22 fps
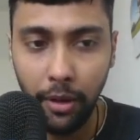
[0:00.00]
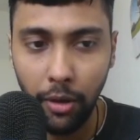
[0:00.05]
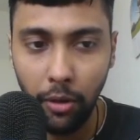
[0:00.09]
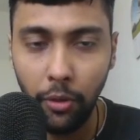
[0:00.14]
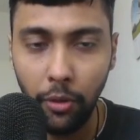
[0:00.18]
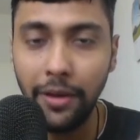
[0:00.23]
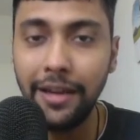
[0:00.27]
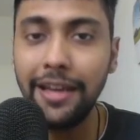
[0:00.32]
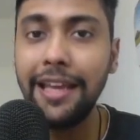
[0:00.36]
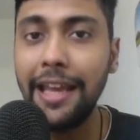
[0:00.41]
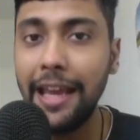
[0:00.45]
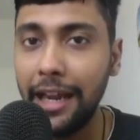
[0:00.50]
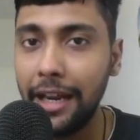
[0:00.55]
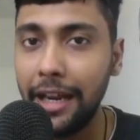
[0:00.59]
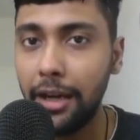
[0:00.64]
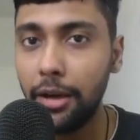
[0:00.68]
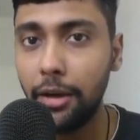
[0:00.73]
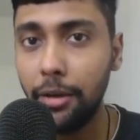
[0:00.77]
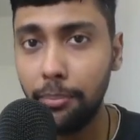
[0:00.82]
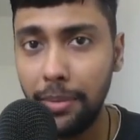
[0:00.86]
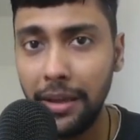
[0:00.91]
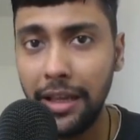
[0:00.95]
Only A
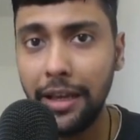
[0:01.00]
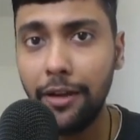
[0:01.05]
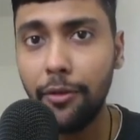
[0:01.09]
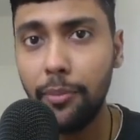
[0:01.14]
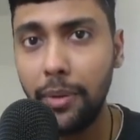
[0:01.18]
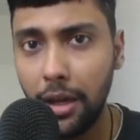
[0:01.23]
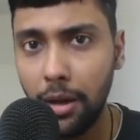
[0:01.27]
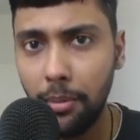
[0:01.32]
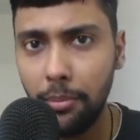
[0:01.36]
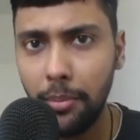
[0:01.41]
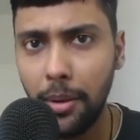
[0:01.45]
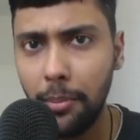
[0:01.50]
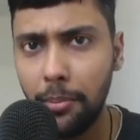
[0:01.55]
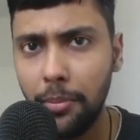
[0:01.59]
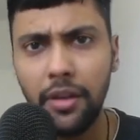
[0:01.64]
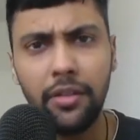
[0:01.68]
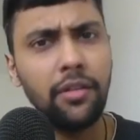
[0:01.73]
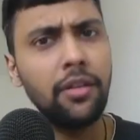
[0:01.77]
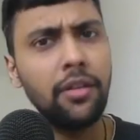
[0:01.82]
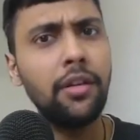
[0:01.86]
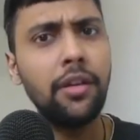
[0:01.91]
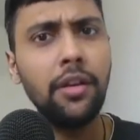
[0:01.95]
and B have become
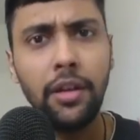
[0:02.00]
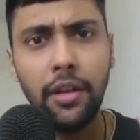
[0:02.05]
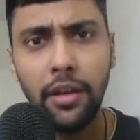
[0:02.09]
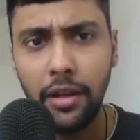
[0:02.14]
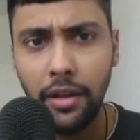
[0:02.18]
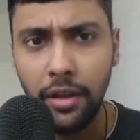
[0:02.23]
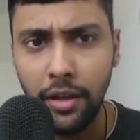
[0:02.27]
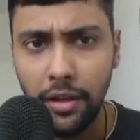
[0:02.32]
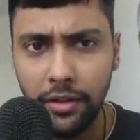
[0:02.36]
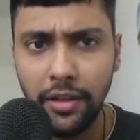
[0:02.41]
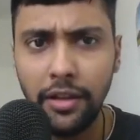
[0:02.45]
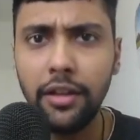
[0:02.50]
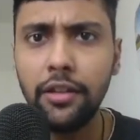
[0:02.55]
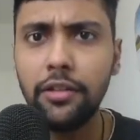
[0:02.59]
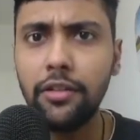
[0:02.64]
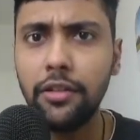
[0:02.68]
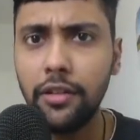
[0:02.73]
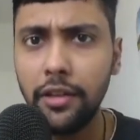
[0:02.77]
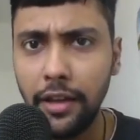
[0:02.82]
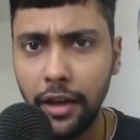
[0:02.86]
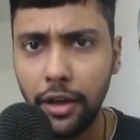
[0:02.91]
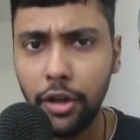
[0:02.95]
members. C
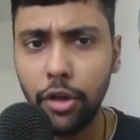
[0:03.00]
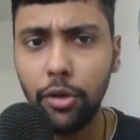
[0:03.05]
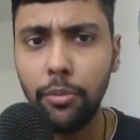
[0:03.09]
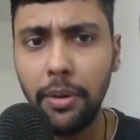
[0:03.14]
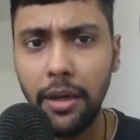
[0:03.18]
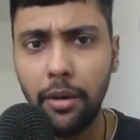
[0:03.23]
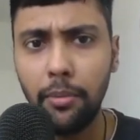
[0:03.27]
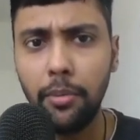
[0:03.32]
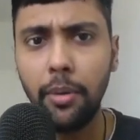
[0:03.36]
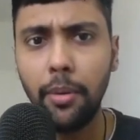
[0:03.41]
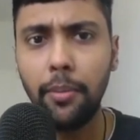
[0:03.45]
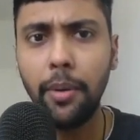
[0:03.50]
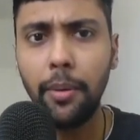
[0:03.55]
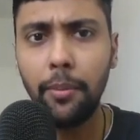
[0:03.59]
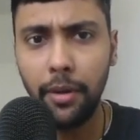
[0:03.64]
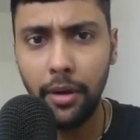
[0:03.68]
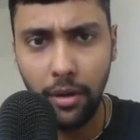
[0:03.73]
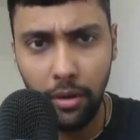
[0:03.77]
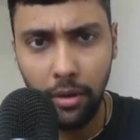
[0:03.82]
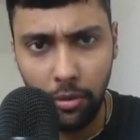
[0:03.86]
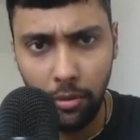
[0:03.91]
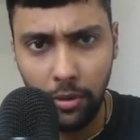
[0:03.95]
is yet to become a member,
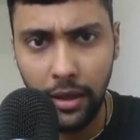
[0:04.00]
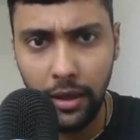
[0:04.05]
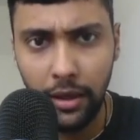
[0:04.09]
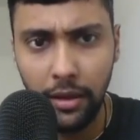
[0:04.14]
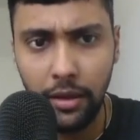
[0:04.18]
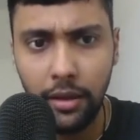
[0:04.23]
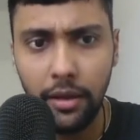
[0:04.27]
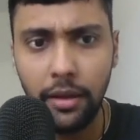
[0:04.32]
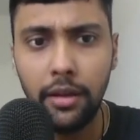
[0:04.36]
okay?